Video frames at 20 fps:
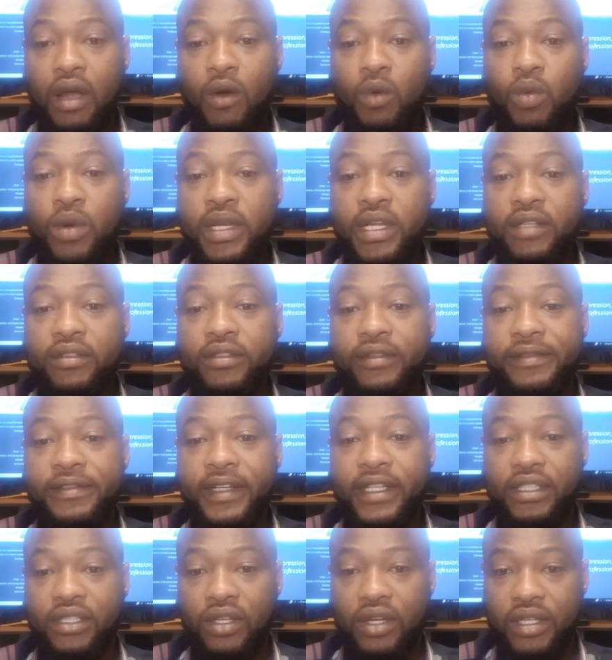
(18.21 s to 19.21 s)
we need to
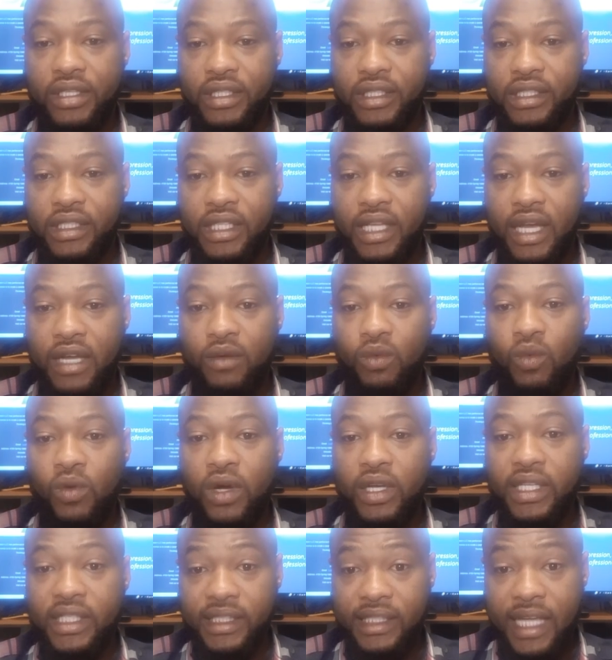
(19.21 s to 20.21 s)
first understand
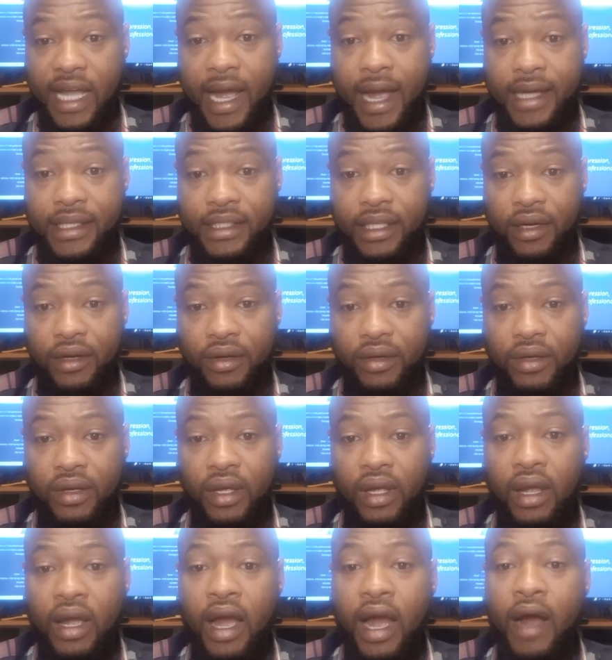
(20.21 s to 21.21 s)
what is Agile
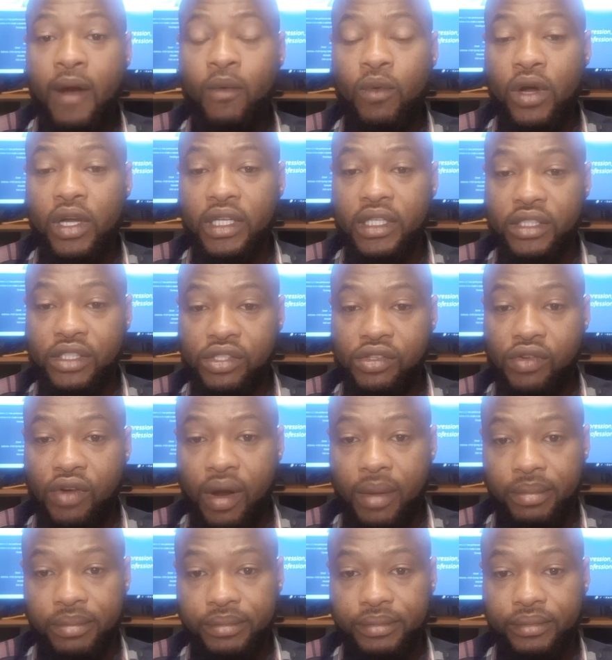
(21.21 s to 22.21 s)
and what is Scrum.